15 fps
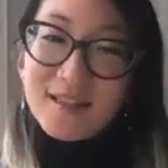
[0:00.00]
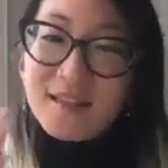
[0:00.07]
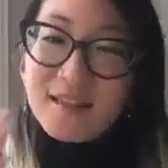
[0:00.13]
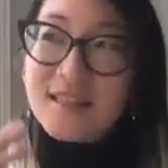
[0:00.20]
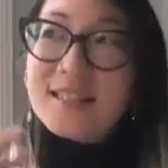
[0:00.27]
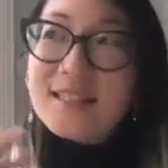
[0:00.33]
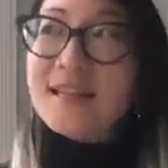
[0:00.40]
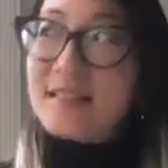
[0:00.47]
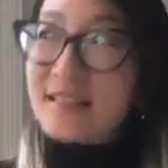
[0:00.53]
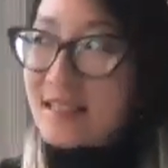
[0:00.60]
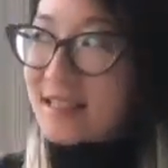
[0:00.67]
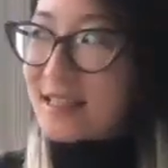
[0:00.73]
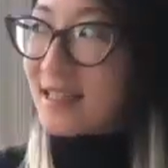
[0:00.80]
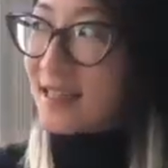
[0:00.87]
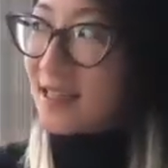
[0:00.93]
The
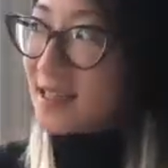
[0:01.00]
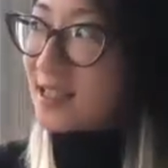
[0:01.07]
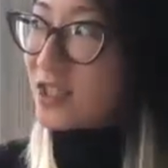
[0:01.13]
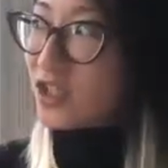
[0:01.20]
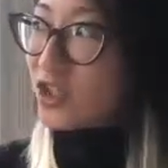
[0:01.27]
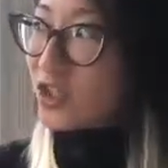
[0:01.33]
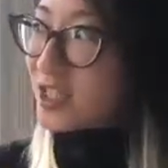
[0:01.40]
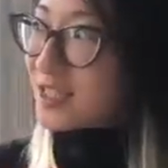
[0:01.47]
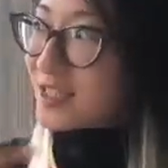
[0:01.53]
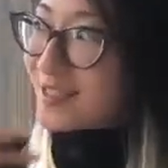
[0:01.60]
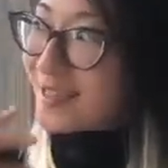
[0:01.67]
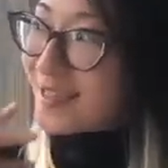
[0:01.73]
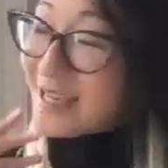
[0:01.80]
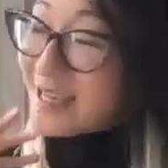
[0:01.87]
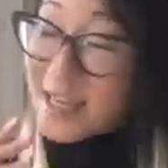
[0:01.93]
sentences
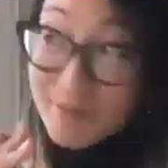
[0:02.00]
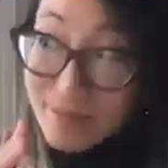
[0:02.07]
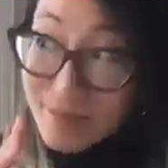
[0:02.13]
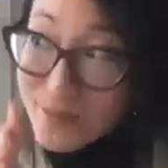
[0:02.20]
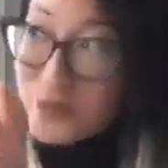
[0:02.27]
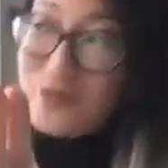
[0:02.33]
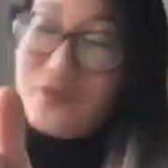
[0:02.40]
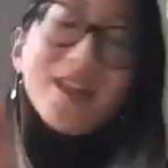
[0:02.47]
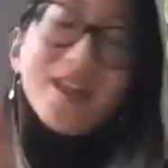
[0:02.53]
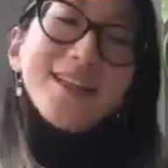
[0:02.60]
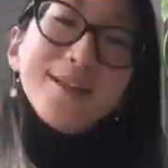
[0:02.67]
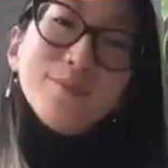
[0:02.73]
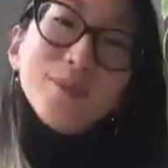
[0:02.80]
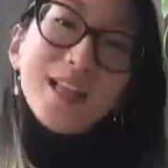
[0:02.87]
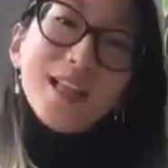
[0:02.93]
just keep moving
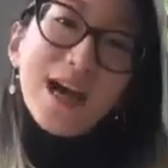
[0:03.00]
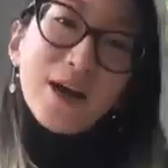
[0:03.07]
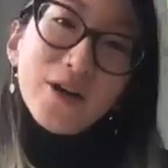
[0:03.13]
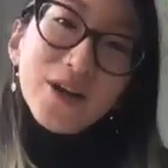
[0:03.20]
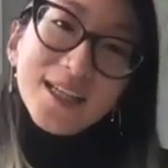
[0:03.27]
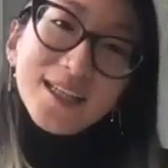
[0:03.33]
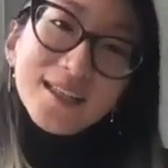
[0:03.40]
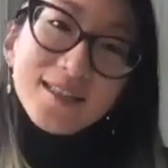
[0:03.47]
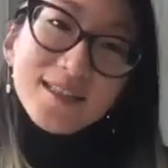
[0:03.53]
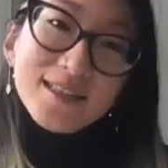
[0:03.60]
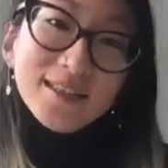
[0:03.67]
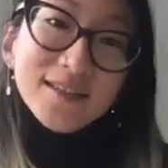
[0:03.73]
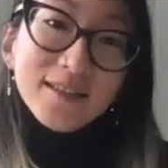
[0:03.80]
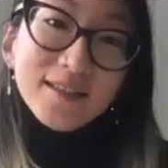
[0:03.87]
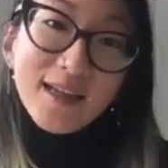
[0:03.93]
and plowing
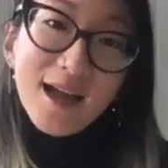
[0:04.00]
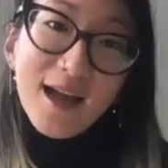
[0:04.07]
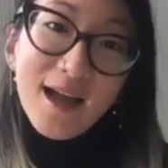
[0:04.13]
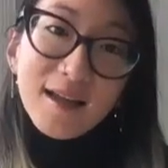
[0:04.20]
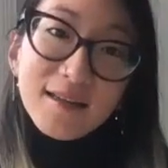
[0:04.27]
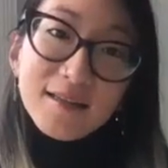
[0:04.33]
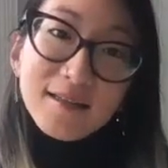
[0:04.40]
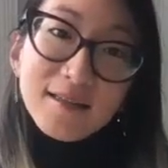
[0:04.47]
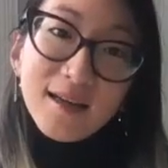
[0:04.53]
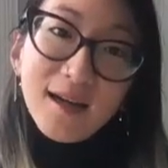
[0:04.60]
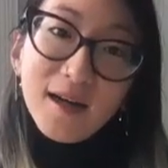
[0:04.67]
till the end.